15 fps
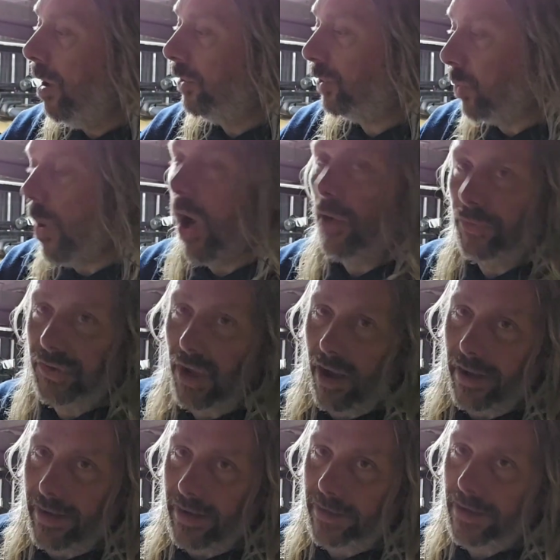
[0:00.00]

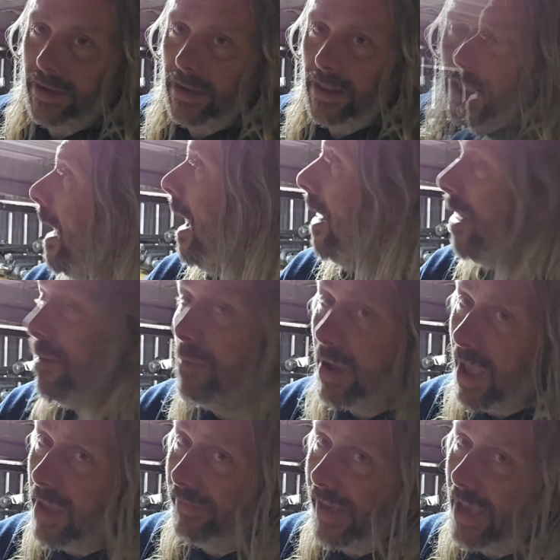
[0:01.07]
12-sided, and then my
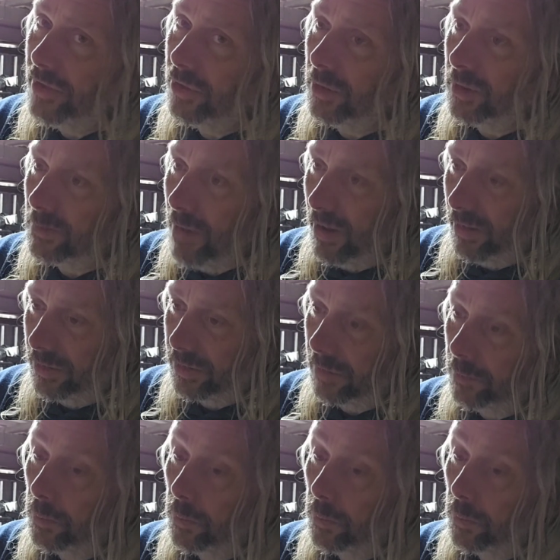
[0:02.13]
aviation spanners,